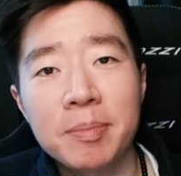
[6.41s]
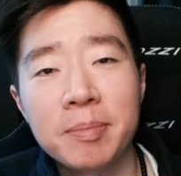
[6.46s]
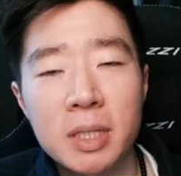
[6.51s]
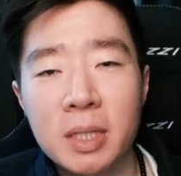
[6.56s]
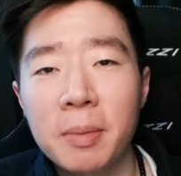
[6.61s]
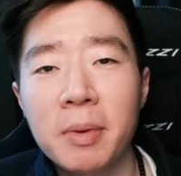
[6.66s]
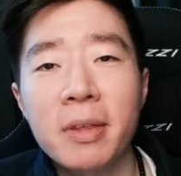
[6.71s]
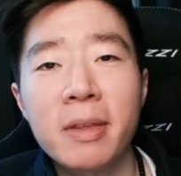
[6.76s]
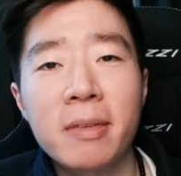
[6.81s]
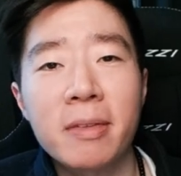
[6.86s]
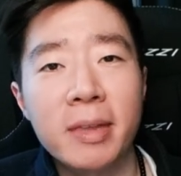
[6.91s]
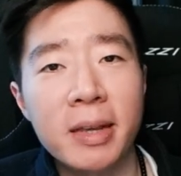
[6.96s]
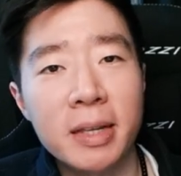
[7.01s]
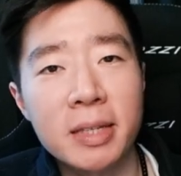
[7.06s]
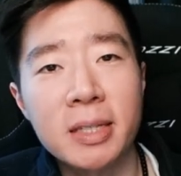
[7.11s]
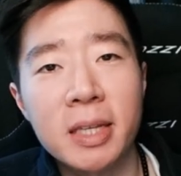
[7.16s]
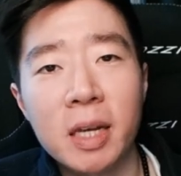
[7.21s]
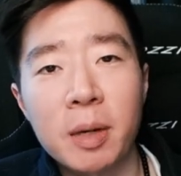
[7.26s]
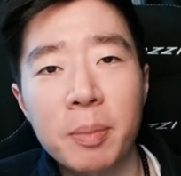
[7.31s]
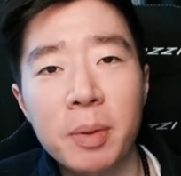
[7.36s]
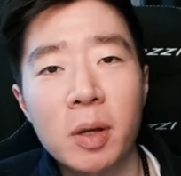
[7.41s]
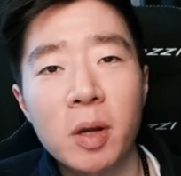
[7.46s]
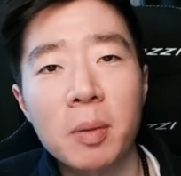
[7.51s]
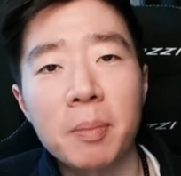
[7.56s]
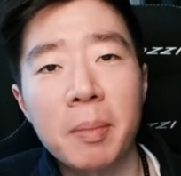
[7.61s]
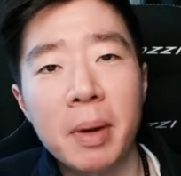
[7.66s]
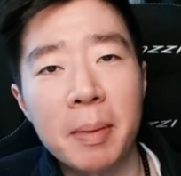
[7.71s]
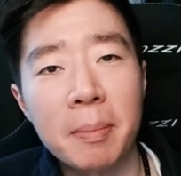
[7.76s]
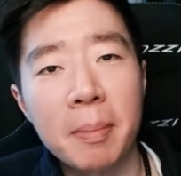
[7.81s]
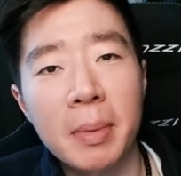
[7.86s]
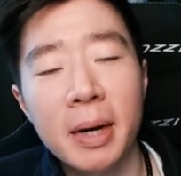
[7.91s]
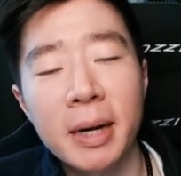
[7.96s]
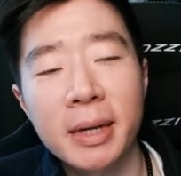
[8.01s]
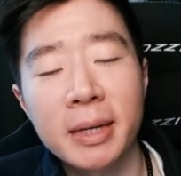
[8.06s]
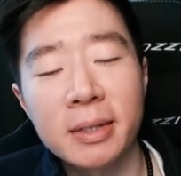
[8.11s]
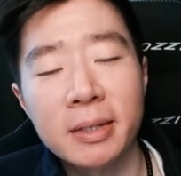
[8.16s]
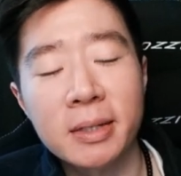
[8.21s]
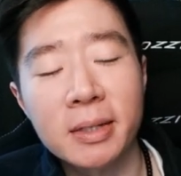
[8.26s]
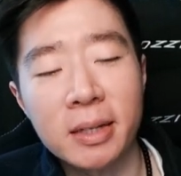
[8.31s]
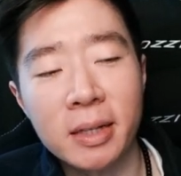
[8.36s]
But some of the things that have been on my
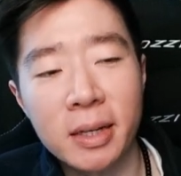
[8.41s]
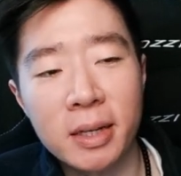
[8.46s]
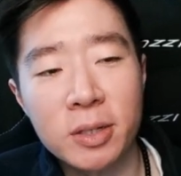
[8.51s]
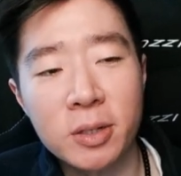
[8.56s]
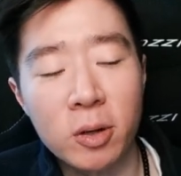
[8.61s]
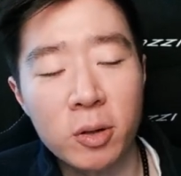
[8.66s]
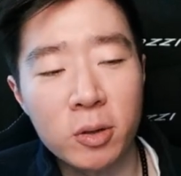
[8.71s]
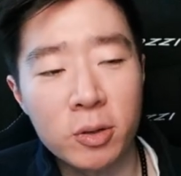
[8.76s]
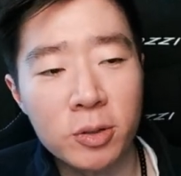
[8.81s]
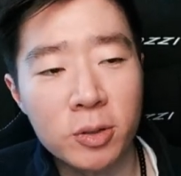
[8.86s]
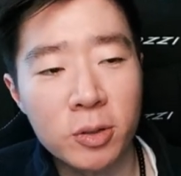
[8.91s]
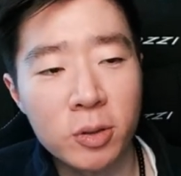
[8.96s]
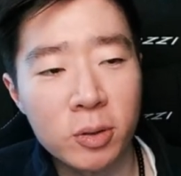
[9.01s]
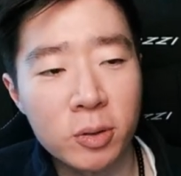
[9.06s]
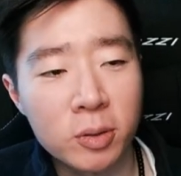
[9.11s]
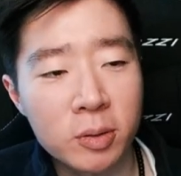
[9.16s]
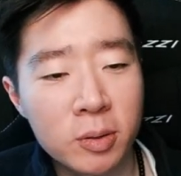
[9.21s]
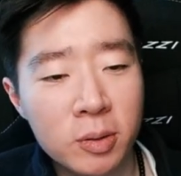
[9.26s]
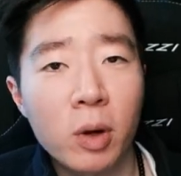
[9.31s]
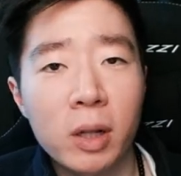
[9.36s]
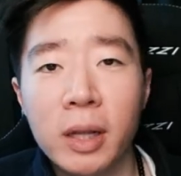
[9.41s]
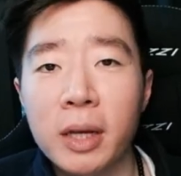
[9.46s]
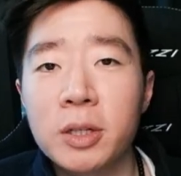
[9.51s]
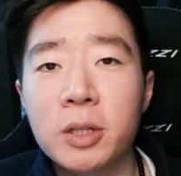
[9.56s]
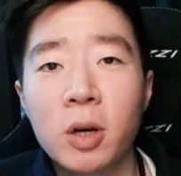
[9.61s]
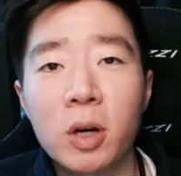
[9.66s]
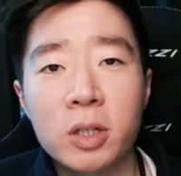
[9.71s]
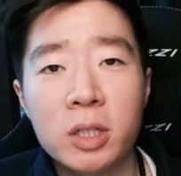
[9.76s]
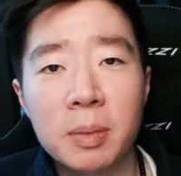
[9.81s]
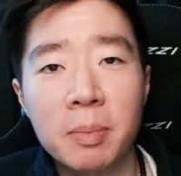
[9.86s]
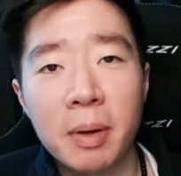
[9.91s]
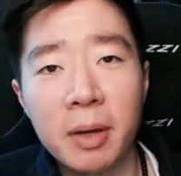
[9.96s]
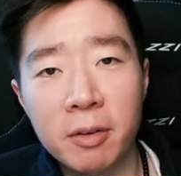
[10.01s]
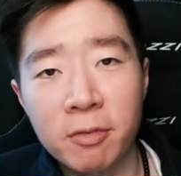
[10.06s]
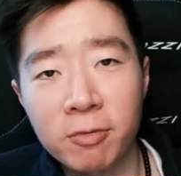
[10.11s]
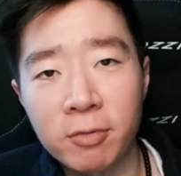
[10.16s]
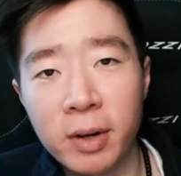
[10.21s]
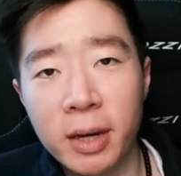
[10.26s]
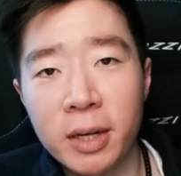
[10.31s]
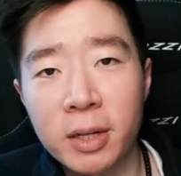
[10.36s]
mind is also, well, I talked to my
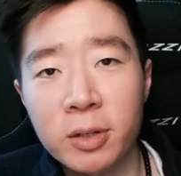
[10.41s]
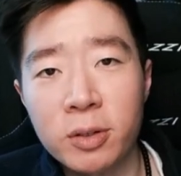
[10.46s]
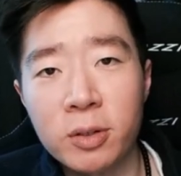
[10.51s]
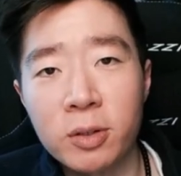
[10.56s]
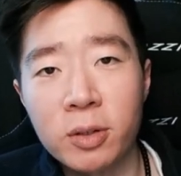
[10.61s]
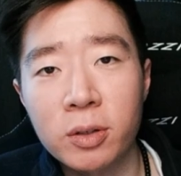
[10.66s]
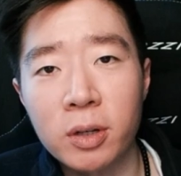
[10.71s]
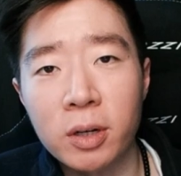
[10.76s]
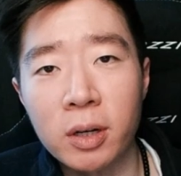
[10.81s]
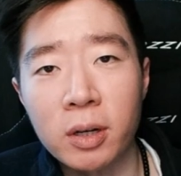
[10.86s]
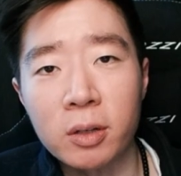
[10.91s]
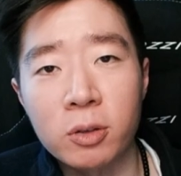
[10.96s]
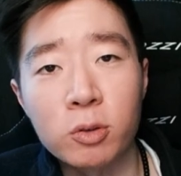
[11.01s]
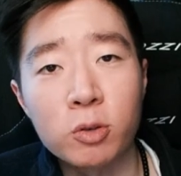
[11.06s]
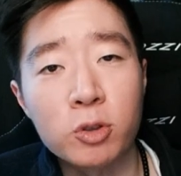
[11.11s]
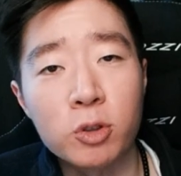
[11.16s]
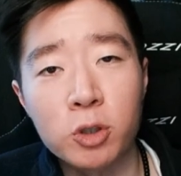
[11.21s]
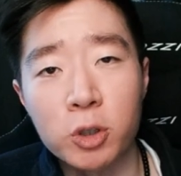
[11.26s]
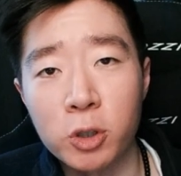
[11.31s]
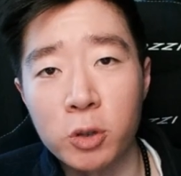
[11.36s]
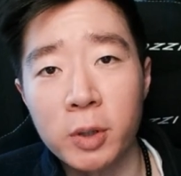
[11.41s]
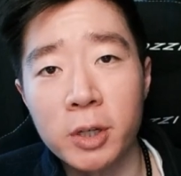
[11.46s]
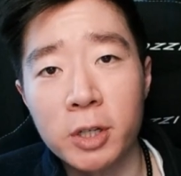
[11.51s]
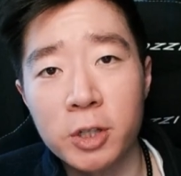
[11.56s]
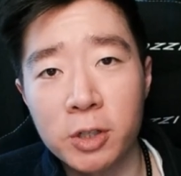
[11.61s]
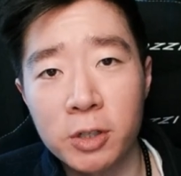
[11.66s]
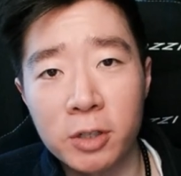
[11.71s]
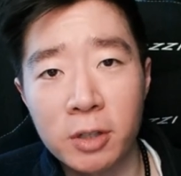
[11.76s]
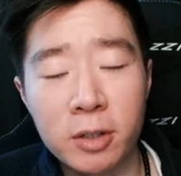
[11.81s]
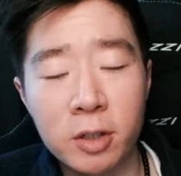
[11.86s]
friend uh, who's Jewish.